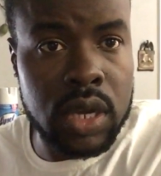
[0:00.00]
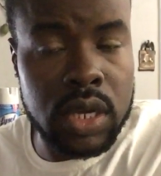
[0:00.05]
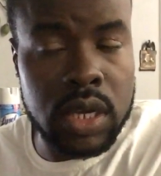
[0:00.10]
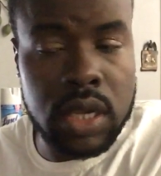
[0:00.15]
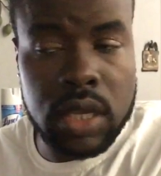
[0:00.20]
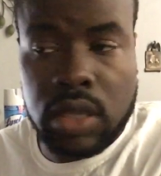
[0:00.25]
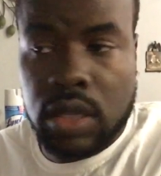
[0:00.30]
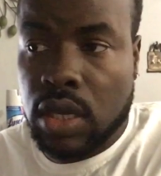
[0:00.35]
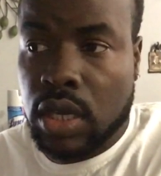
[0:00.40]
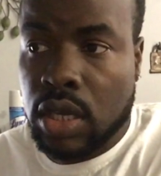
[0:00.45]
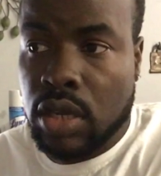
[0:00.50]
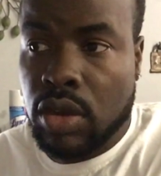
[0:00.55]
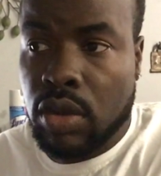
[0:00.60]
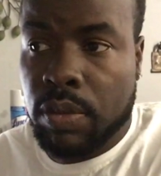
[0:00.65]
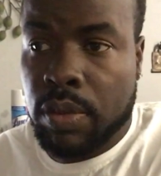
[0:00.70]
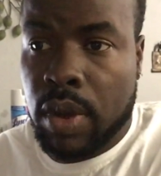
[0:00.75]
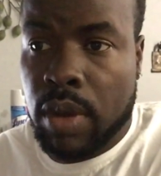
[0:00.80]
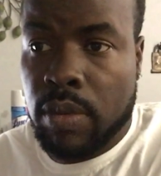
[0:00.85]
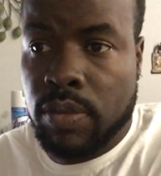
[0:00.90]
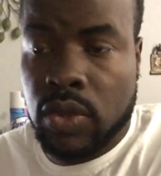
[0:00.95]
That's going to end
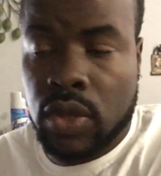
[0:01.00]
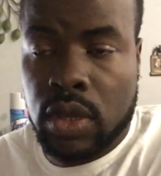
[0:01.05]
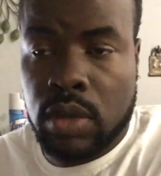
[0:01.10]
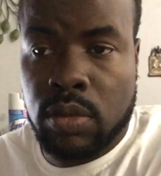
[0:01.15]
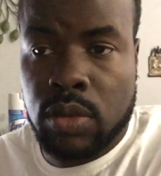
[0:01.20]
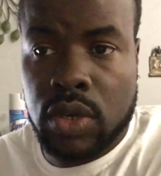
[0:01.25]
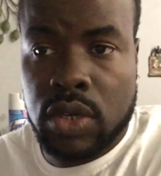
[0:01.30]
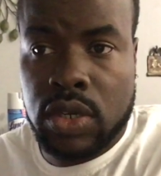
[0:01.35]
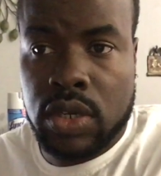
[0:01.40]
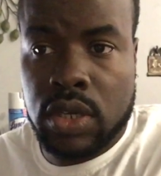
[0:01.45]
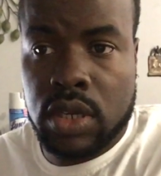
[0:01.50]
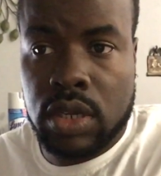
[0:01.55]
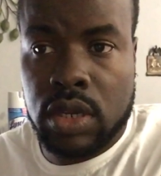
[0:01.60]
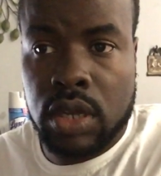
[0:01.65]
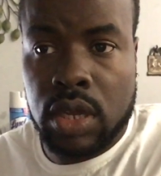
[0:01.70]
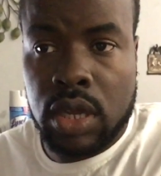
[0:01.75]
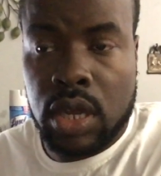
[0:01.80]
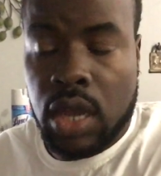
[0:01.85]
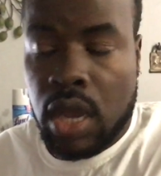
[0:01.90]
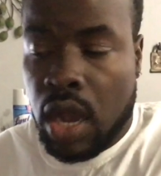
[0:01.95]
up happening to you, Bridget.
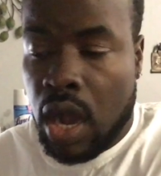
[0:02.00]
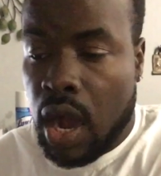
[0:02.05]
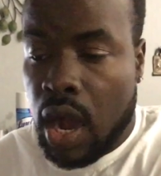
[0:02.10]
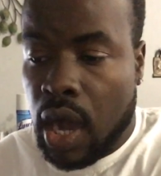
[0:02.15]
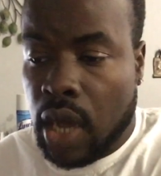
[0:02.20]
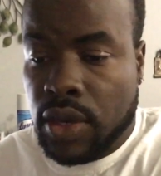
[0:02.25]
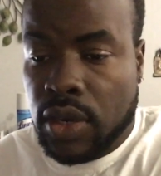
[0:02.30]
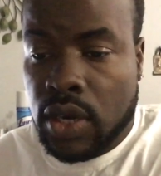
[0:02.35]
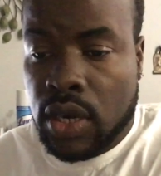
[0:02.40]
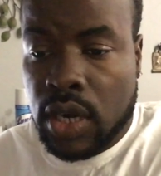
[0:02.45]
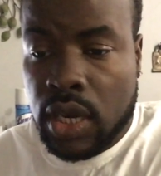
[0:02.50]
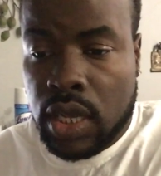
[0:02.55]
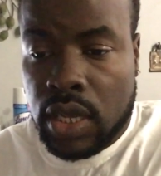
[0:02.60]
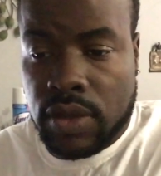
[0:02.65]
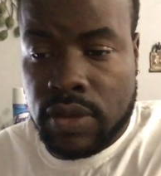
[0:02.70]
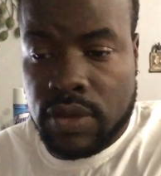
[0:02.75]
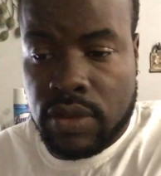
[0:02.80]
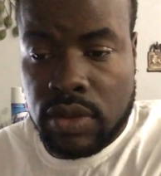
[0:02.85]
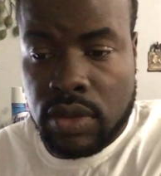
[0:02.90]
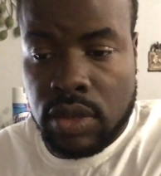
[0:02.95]

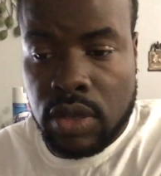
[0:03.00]
Unless